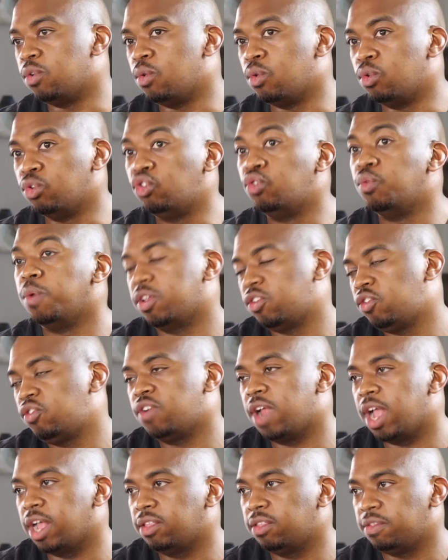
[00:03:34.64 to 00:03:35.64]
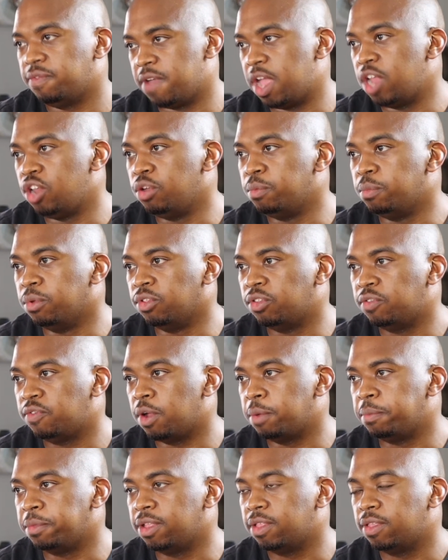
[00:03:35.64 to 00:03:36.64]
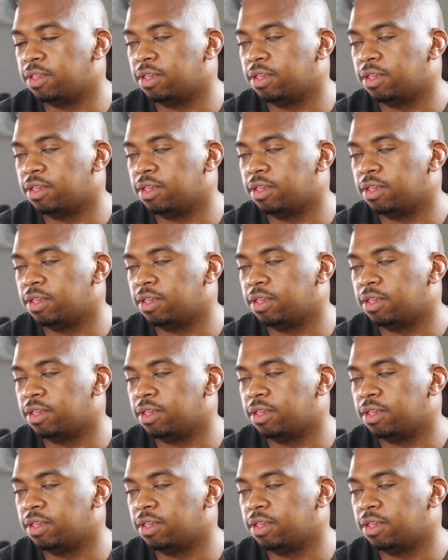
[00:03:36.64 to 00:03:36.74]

ore to extract valuables from it.